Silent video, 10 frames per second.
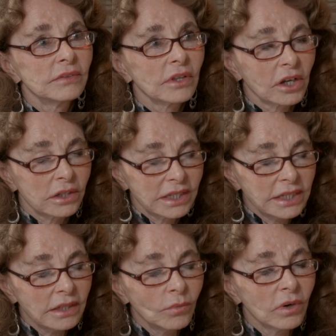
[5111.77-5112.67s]
The
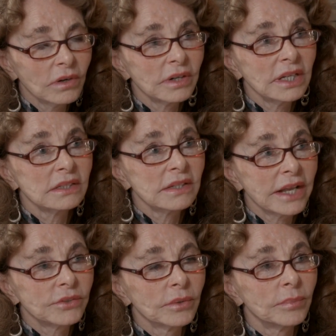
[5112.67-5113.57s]
key word is
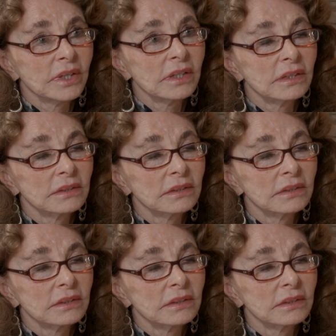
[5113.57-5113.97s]
entropy.